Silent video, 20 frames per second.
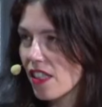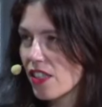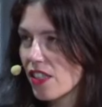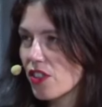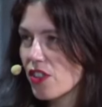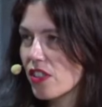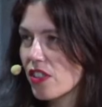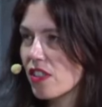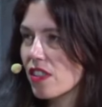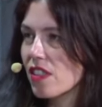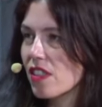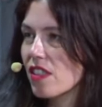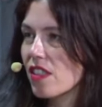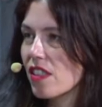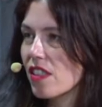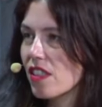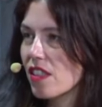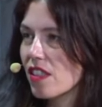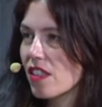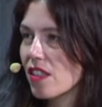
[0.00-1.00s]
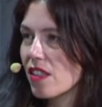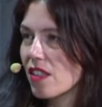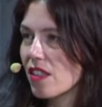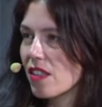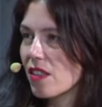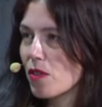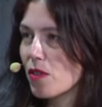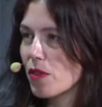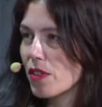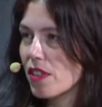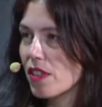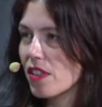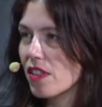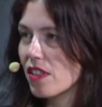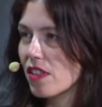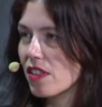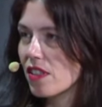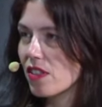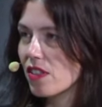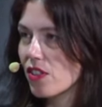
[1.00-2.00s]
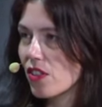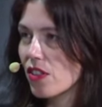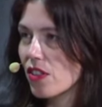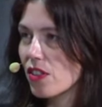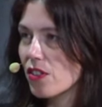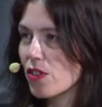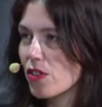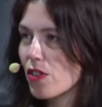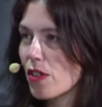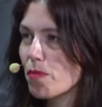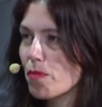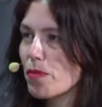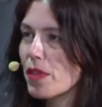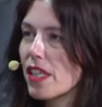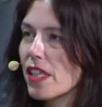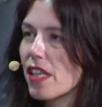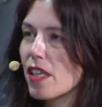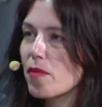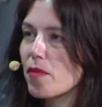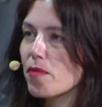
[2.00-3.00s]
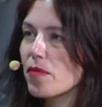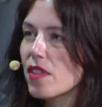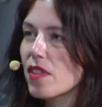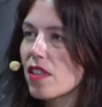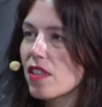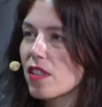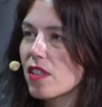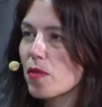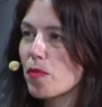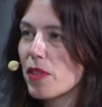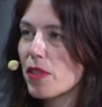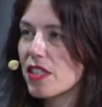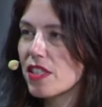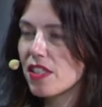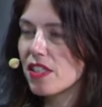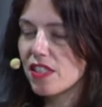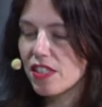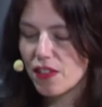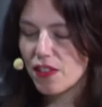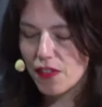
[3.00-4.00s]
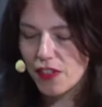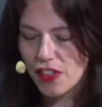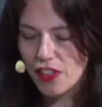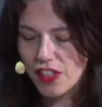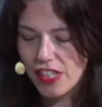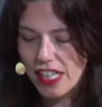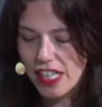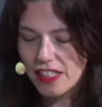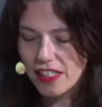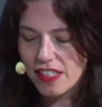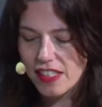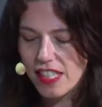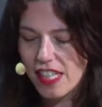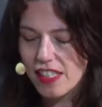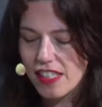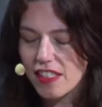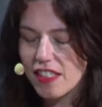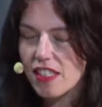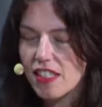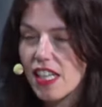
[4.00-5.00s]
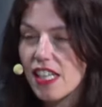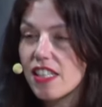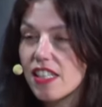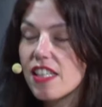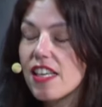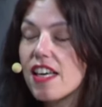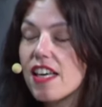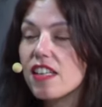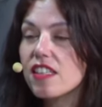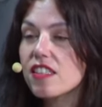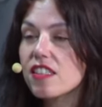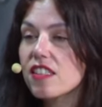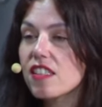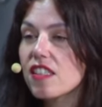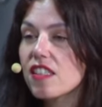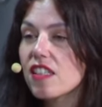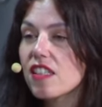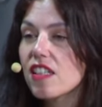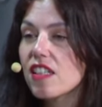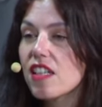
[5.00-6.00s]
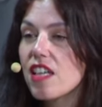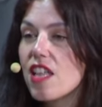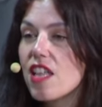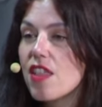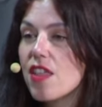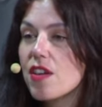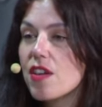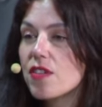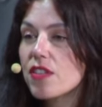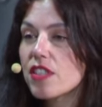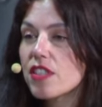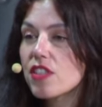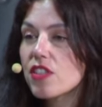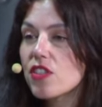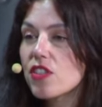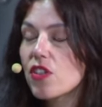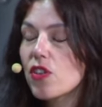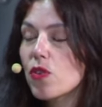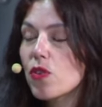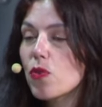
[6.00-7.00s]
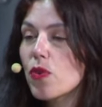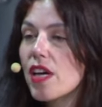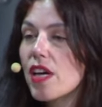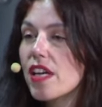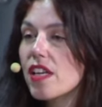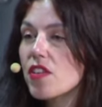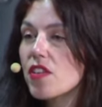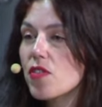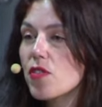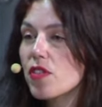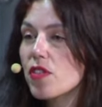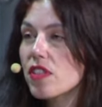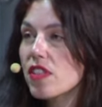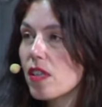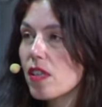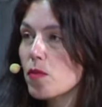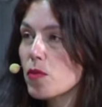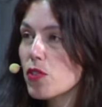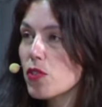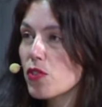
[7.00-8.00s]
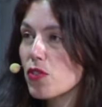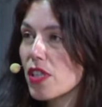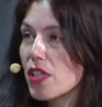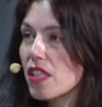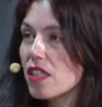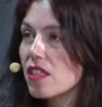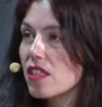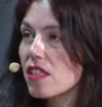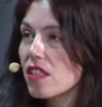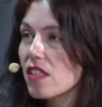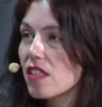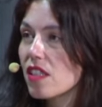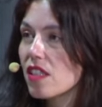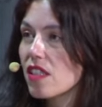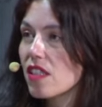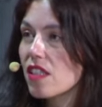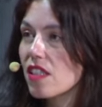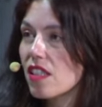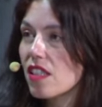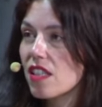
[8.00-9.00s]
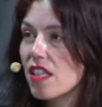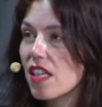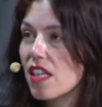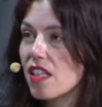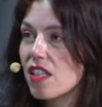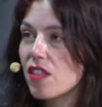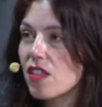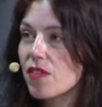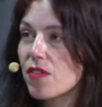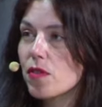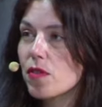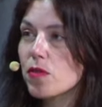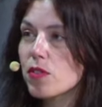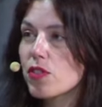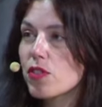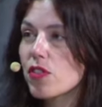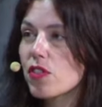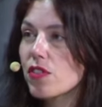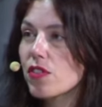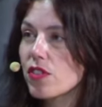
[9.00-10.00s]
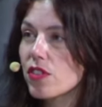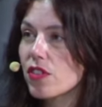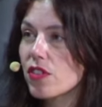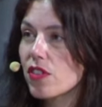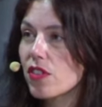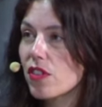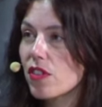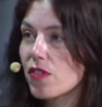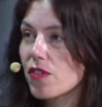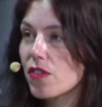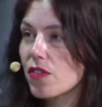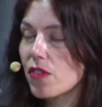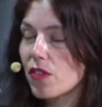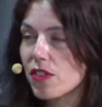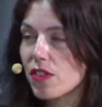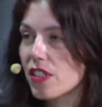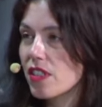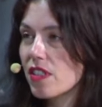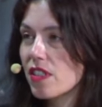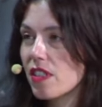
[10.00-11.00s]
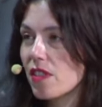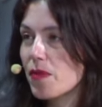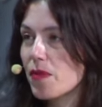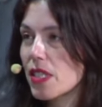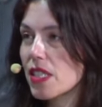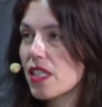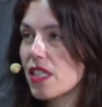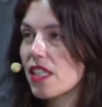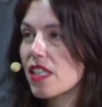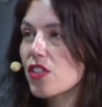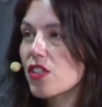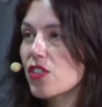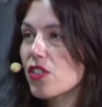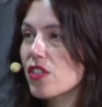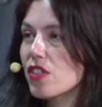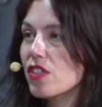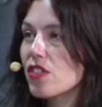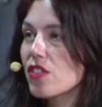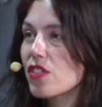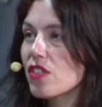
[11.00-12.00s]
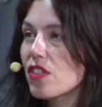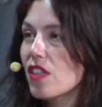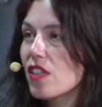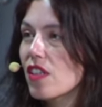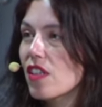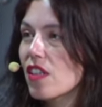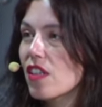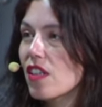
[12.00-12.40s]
election where Donald Trump became the president of the United States. And yet, there is no way you can demonstrate that any of the results of all these investigations,